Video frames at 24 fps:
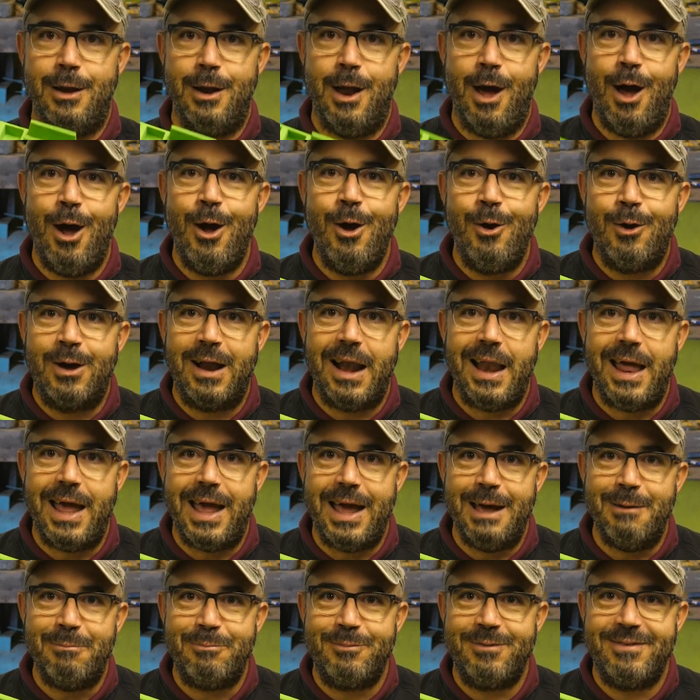No
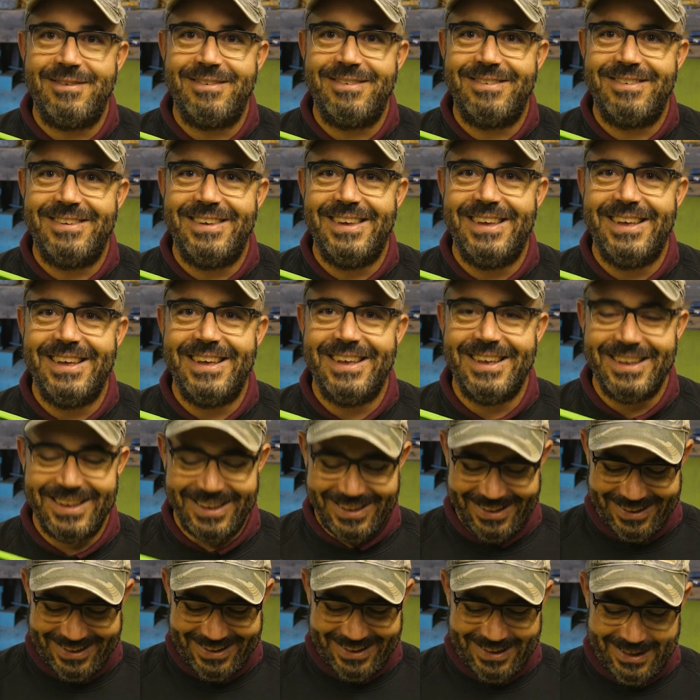clips.
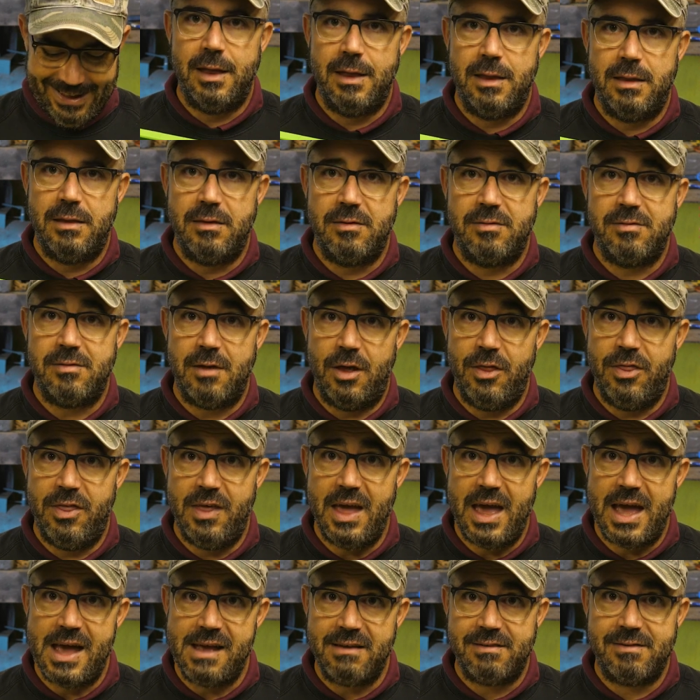So
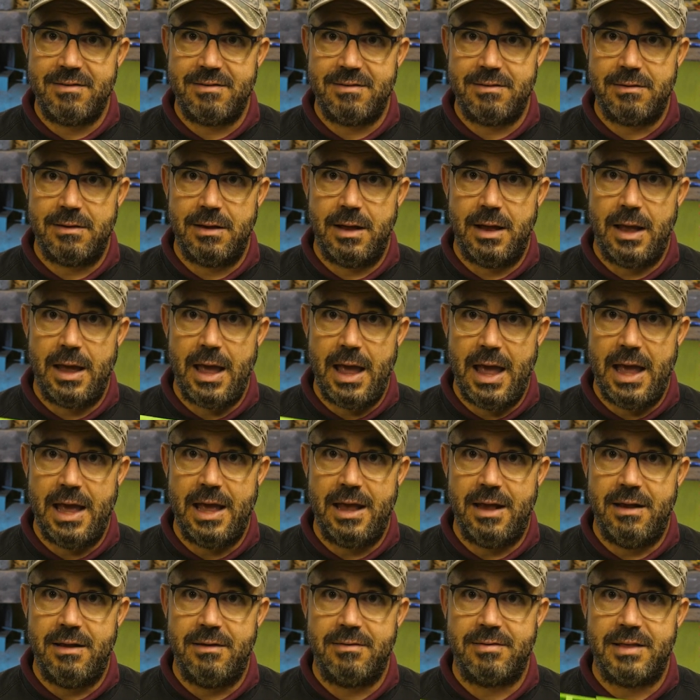this
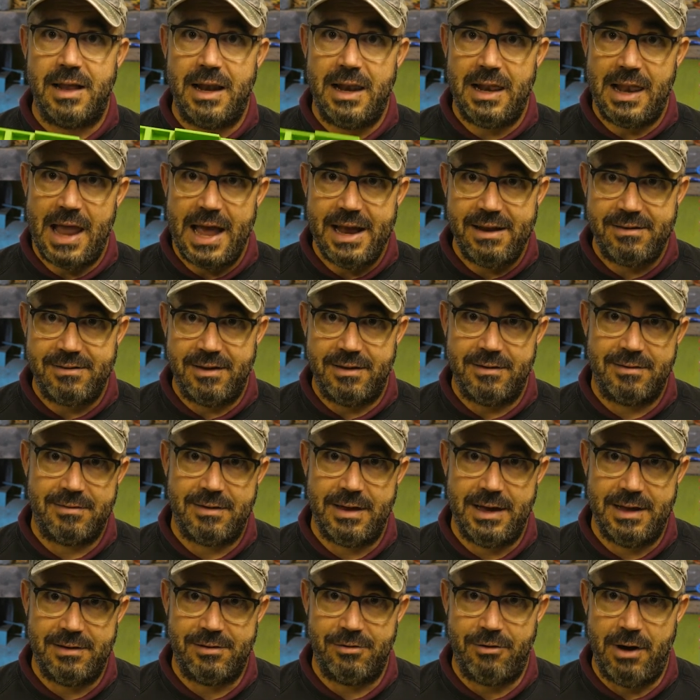is the
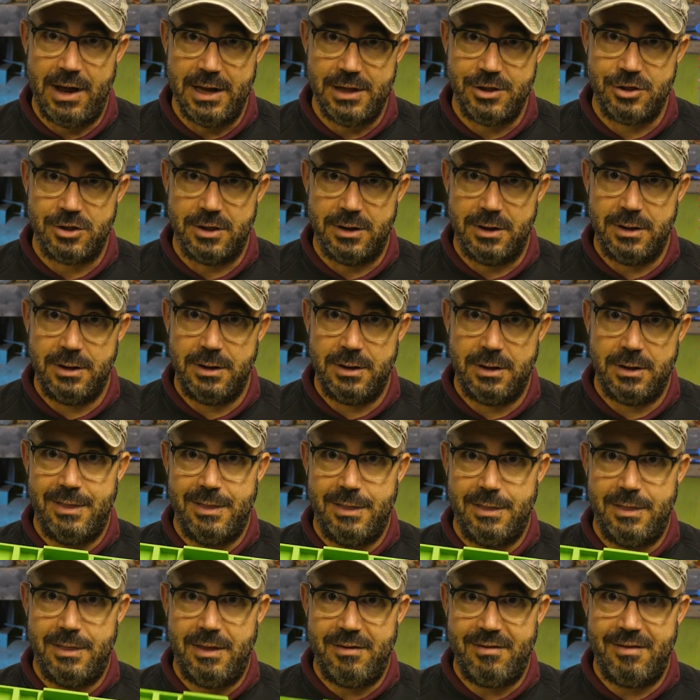latest iteration.
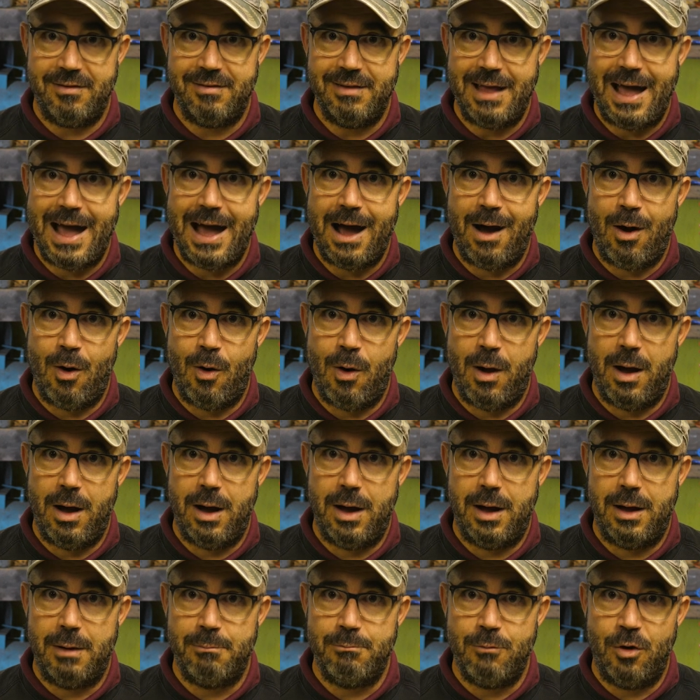This is now
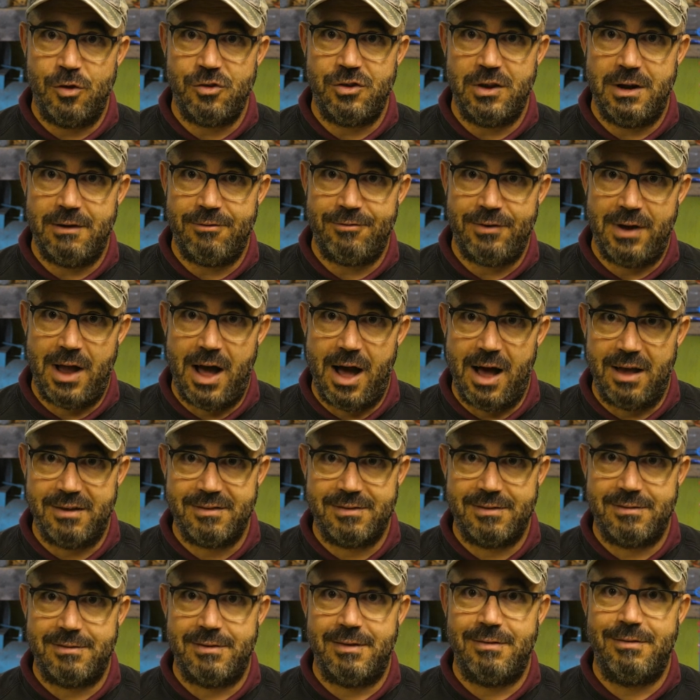Modular
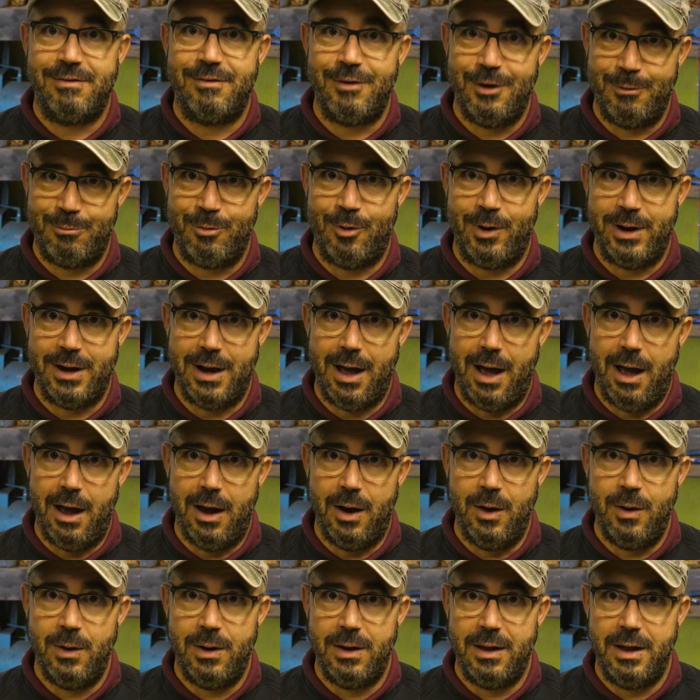Flasks
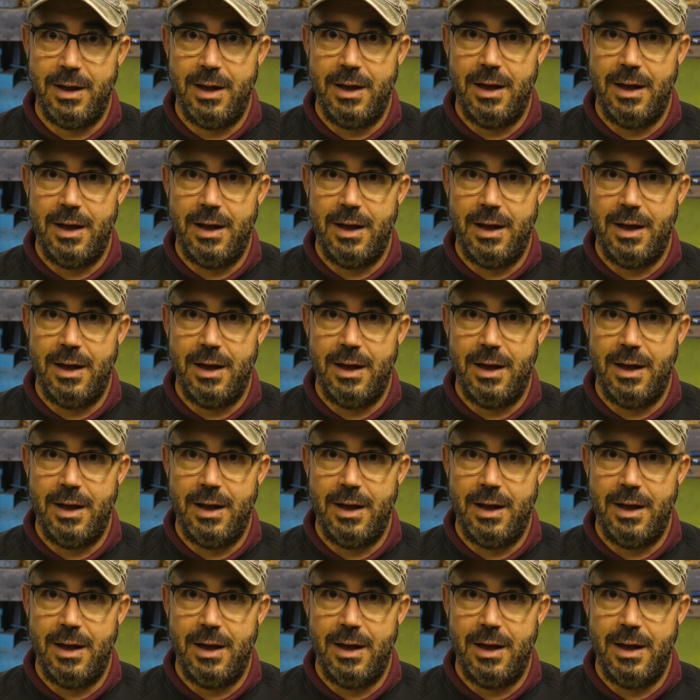2.0.